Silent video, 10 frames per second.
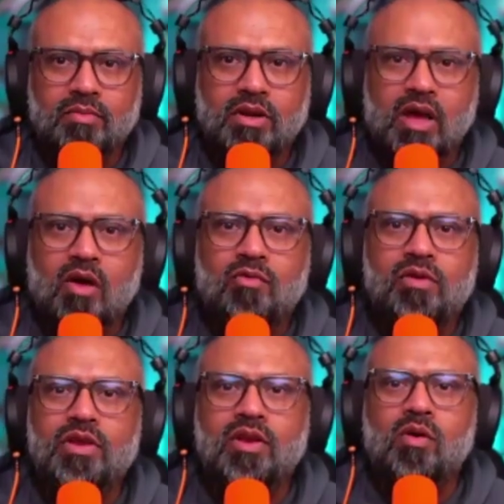But how
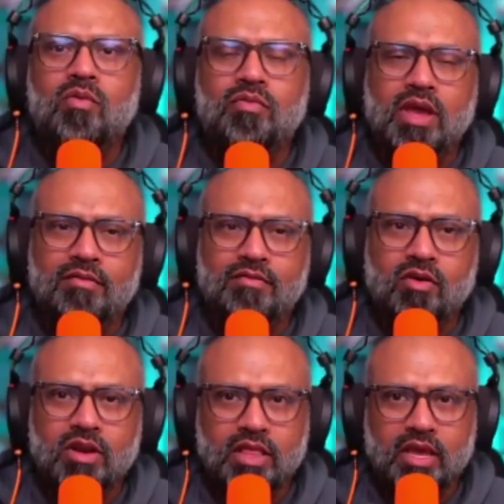will we know we have
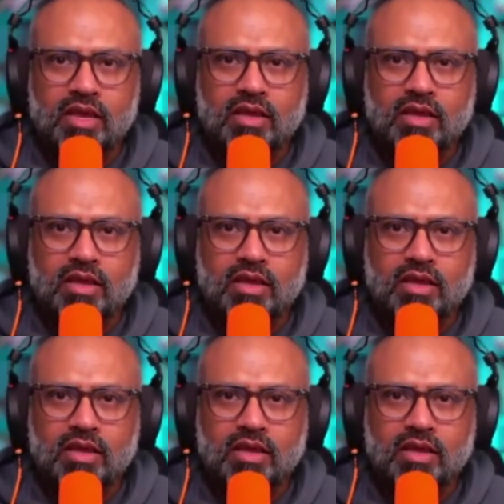gotten